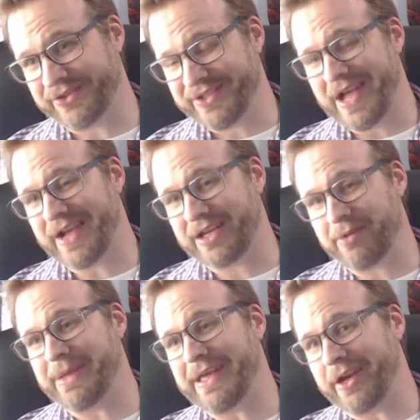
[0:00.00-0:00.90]
It's not going to
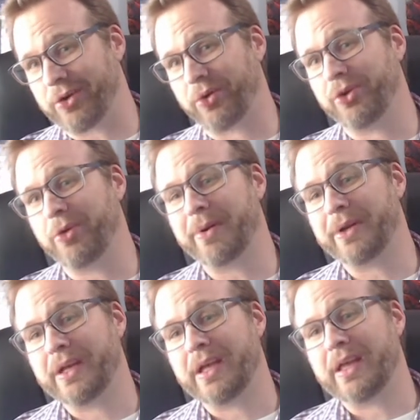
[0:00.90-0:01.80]
be a group
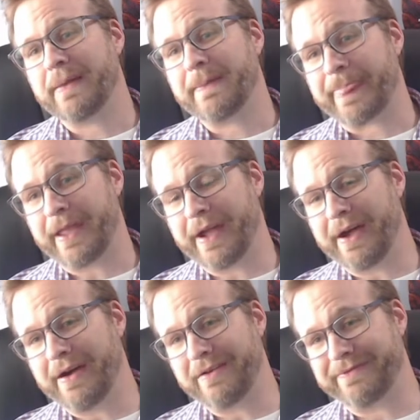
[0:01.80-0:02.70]

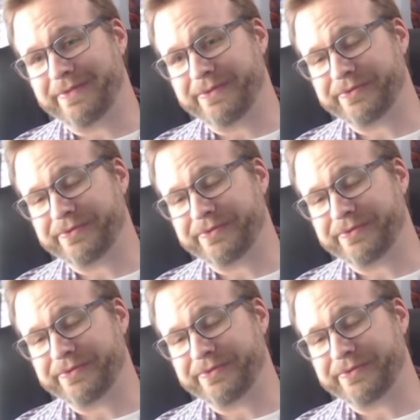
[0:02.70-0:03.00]
of